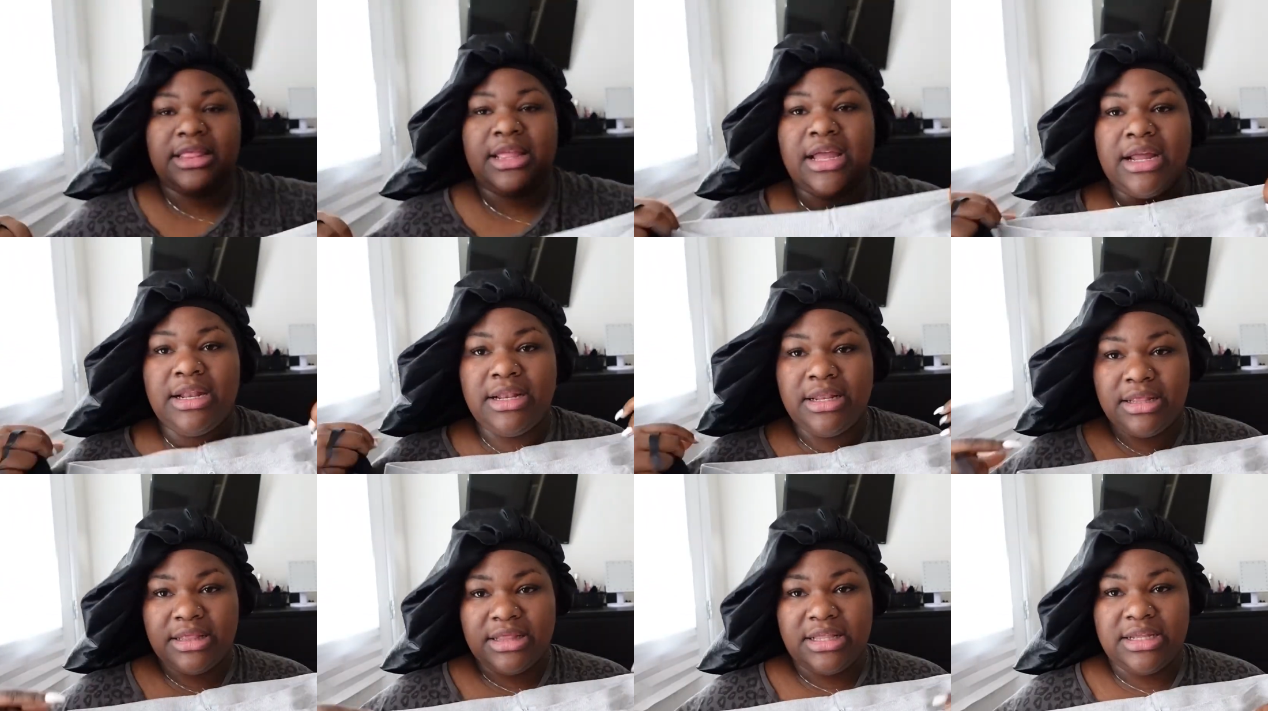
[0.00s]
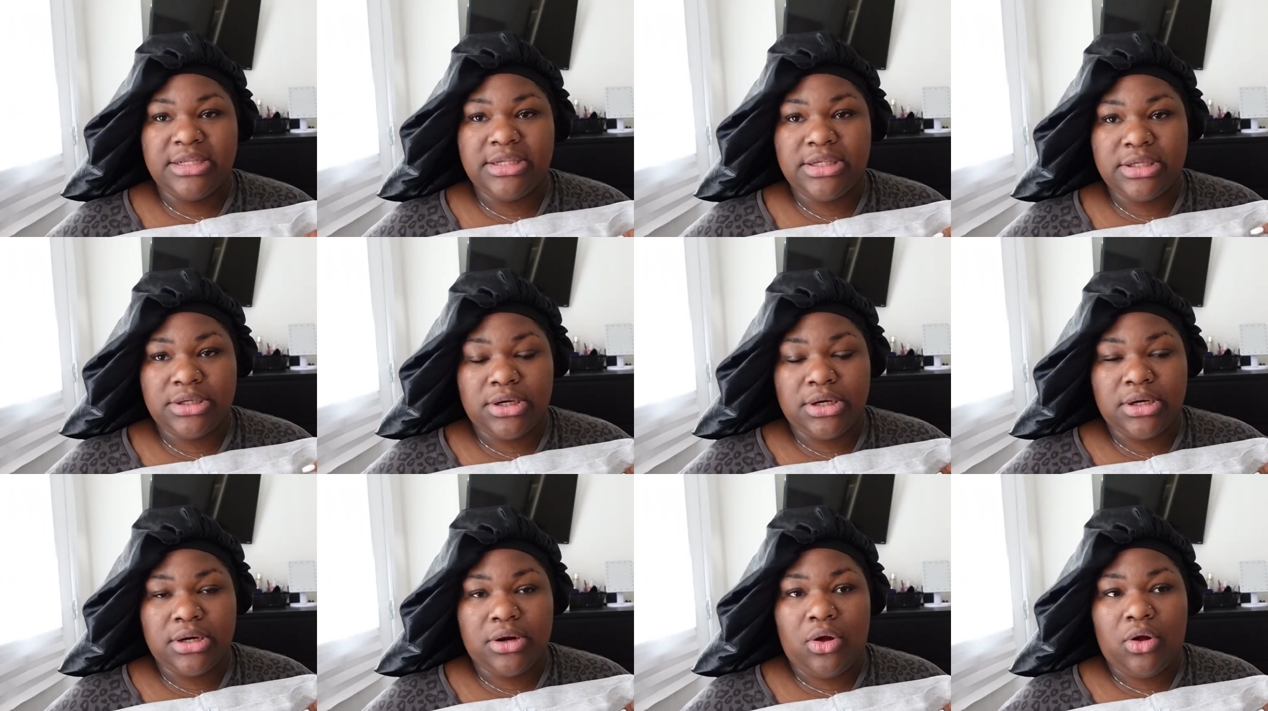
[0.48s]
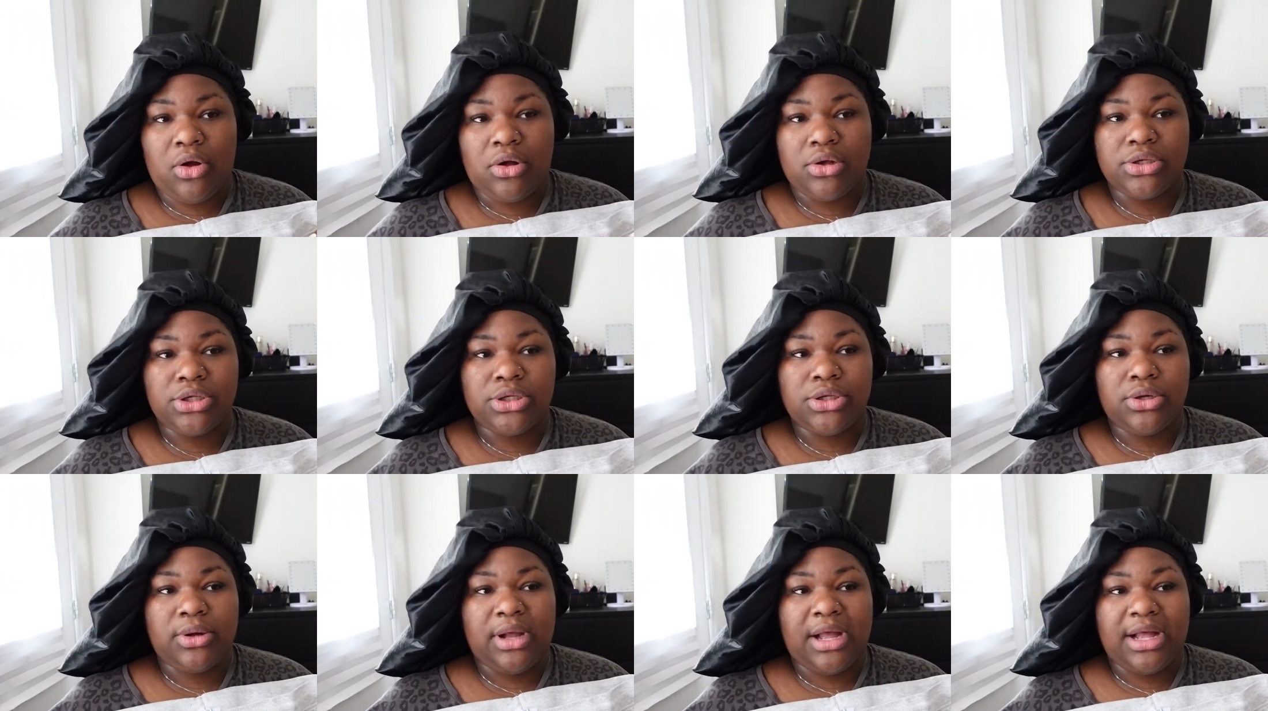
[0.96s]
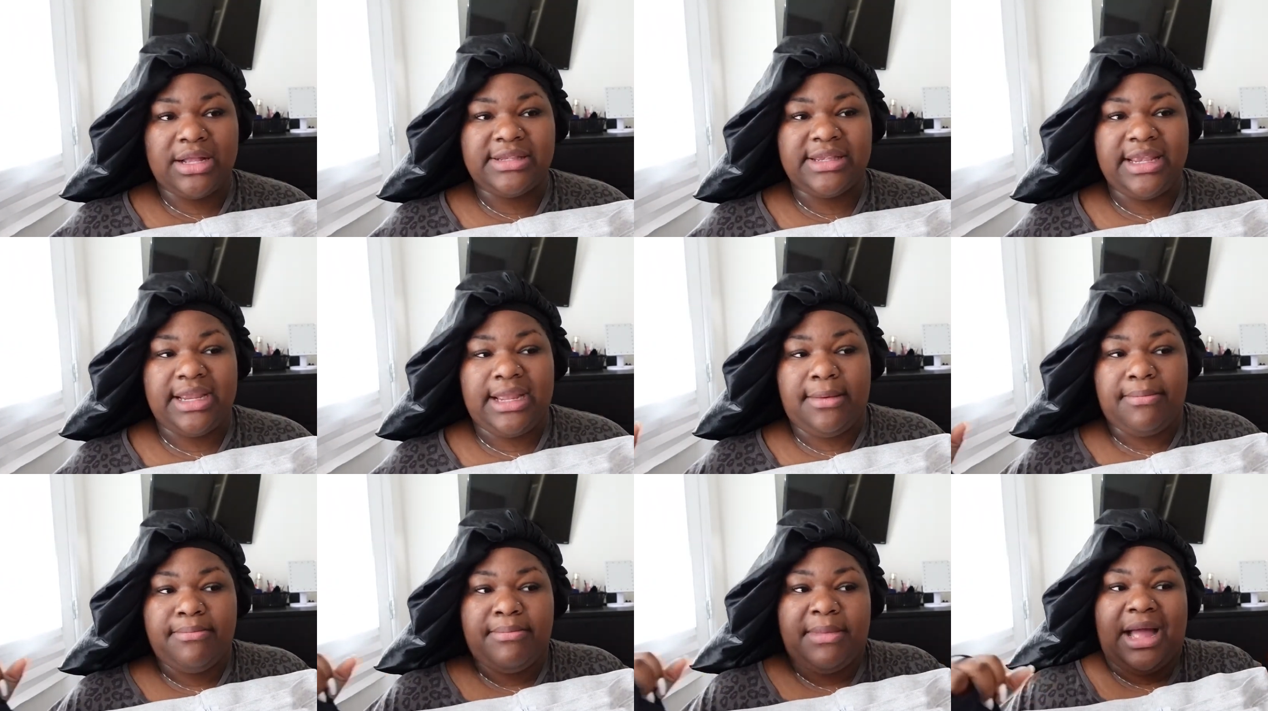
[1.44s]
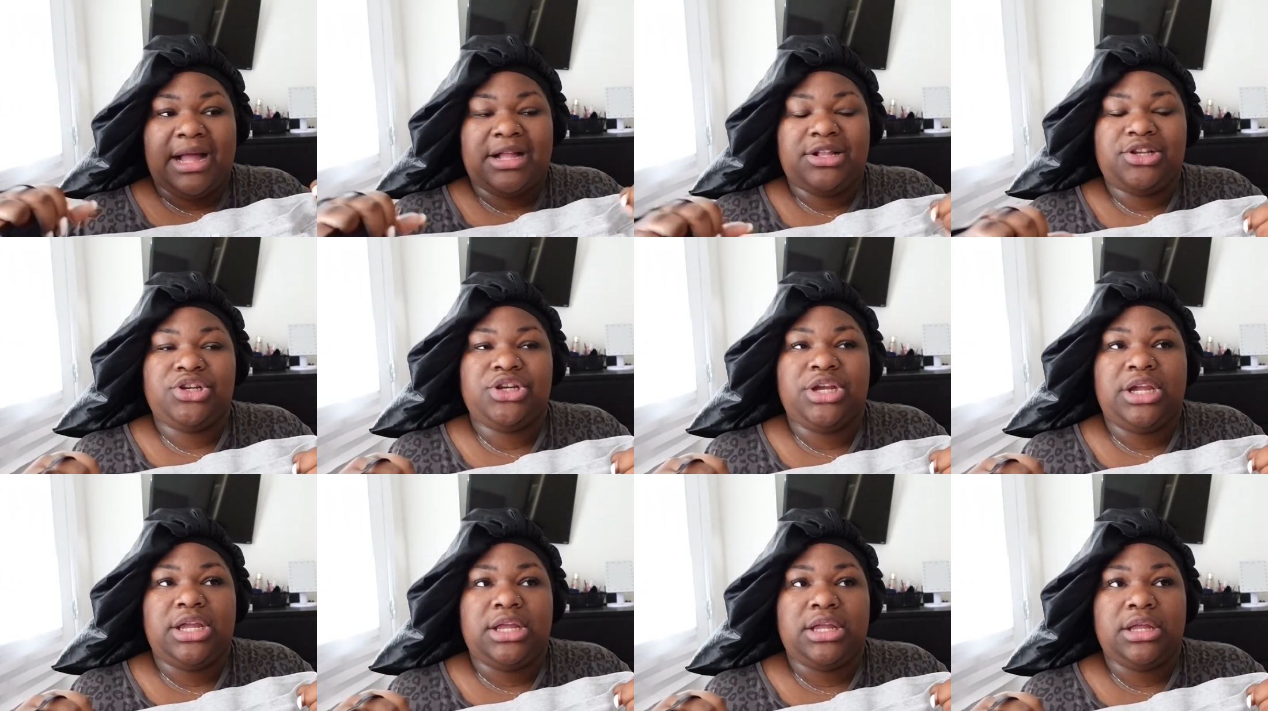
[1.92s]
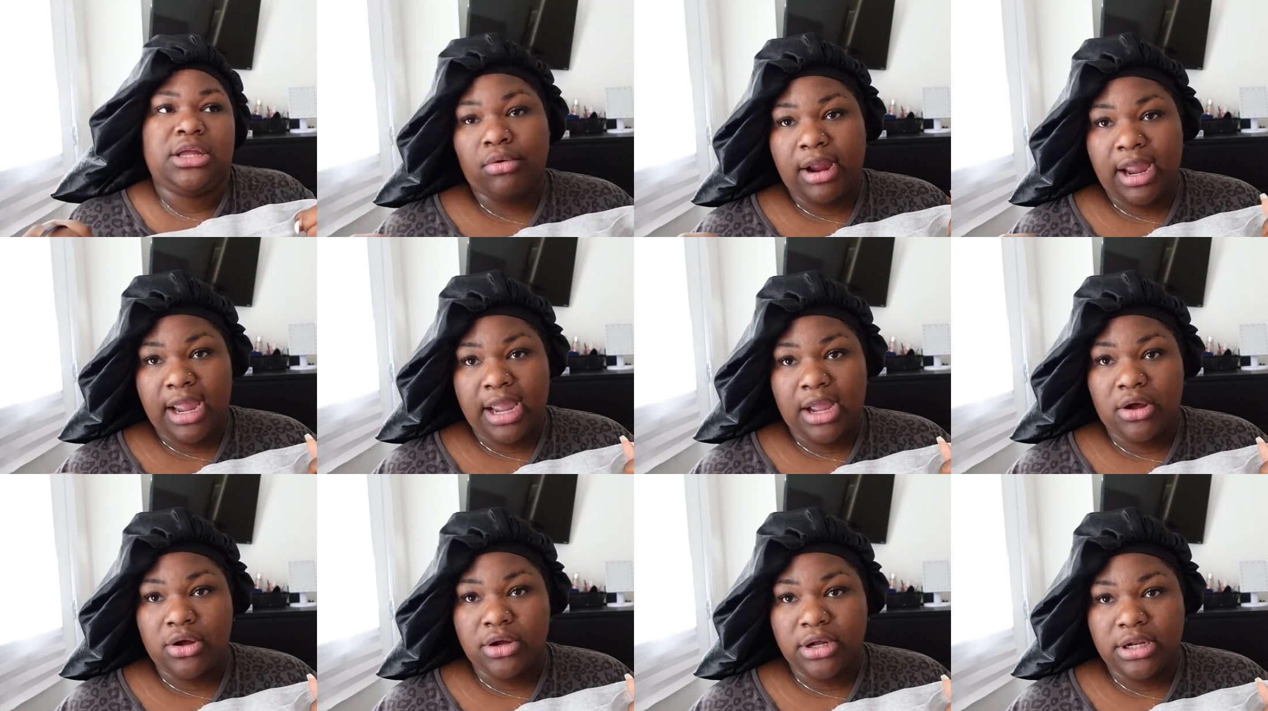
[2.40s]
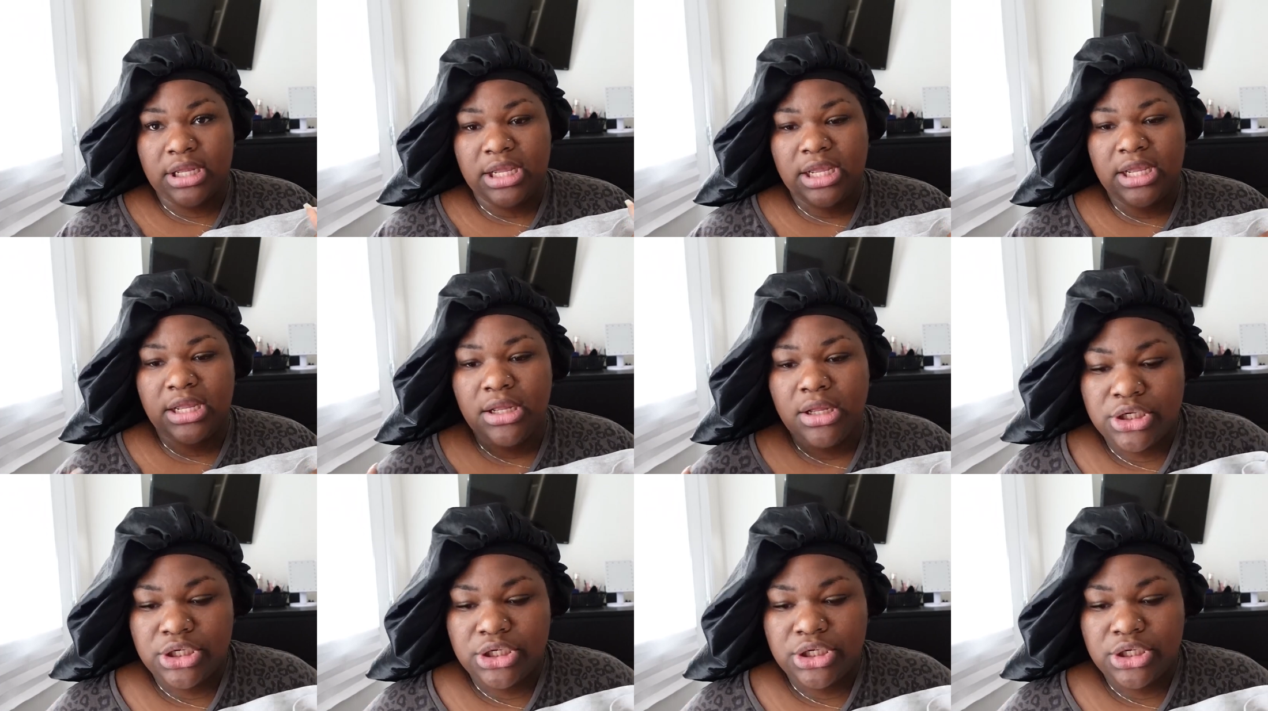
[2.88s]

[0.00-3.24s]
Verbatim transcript: then this skirt also has like a matching gray hoodie.